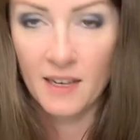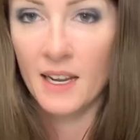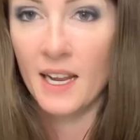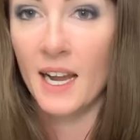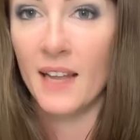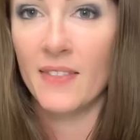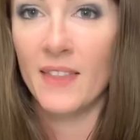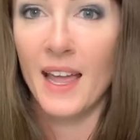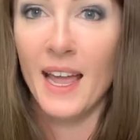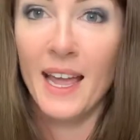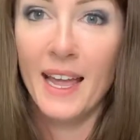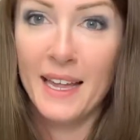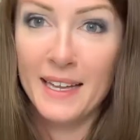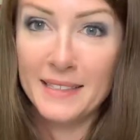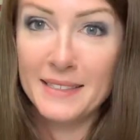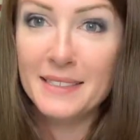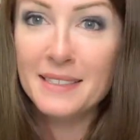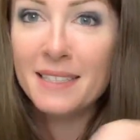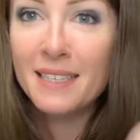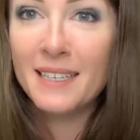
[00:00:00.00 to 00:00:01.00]
At the
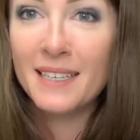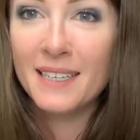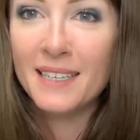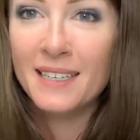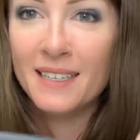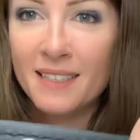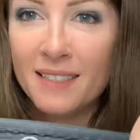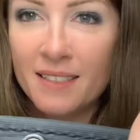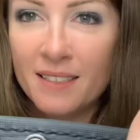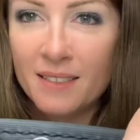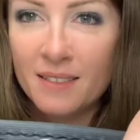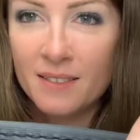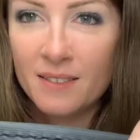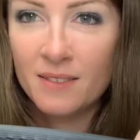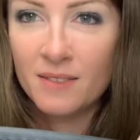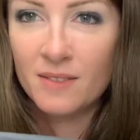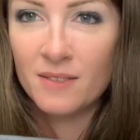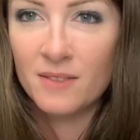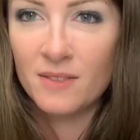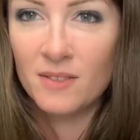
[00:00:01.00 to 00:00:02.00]
end,
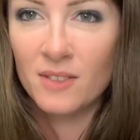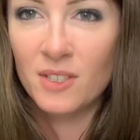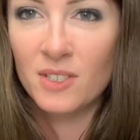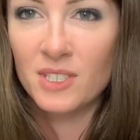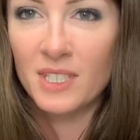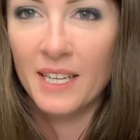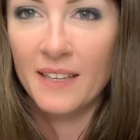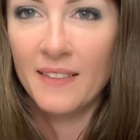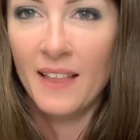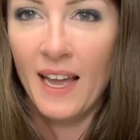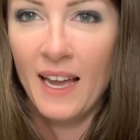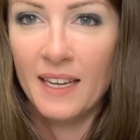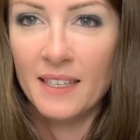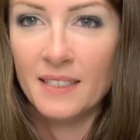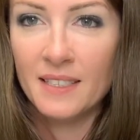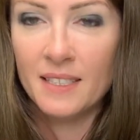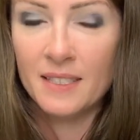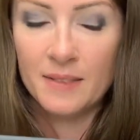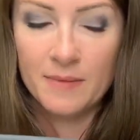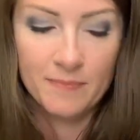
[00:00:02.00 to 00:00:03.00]
looks like that.